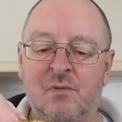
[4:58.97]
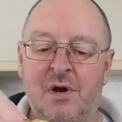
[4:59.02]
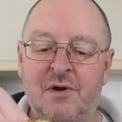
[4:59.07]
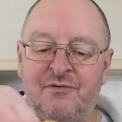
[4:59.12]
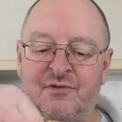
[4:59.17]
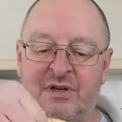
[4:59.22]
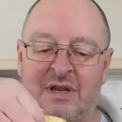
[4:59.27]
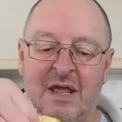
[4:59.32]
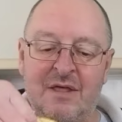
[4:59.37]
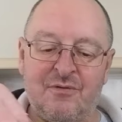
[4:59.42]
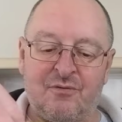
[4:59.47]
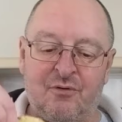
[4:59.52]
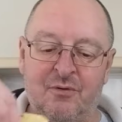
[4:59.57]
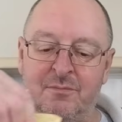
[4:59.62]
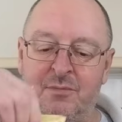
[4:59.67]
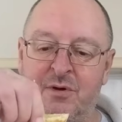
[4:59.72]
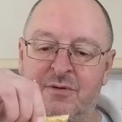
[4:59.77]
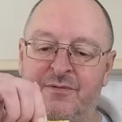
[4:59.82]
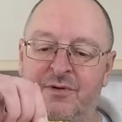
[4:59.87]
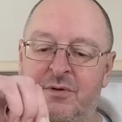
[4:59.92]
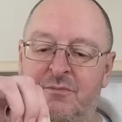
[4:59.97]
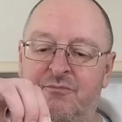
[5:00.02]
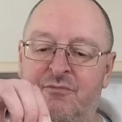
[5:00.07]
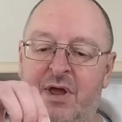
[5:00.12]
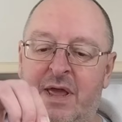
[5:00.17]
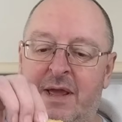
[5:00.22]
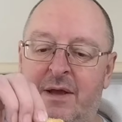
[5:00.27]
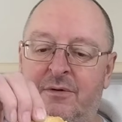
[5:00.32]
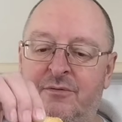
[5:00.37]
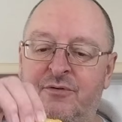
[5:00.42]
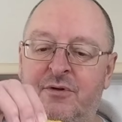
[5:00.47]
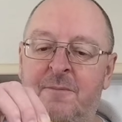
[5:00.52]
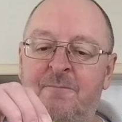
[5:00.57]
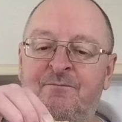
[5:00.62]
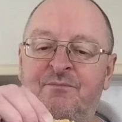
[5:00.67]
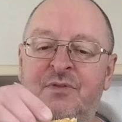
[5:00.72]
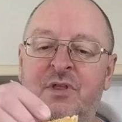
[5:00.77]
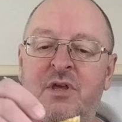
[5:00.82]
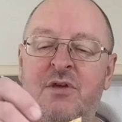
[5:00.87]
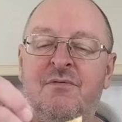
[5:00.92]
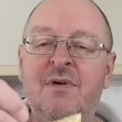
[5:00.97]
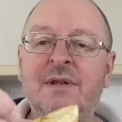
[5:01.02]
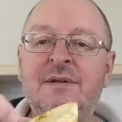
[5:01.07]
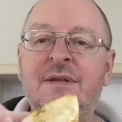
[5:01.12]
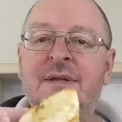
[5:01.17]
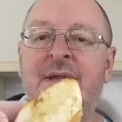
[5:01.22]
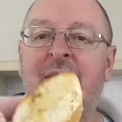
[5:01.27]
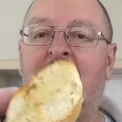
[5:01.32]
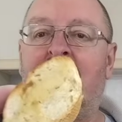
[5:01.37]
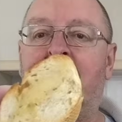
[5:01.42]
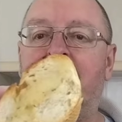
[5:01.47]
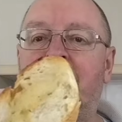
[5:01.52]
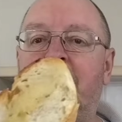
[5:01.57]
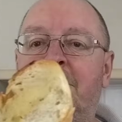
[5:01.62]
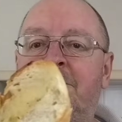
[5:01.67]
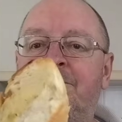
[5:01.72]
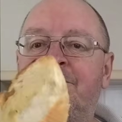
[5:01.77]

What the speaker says: together and moving them round, you've ended up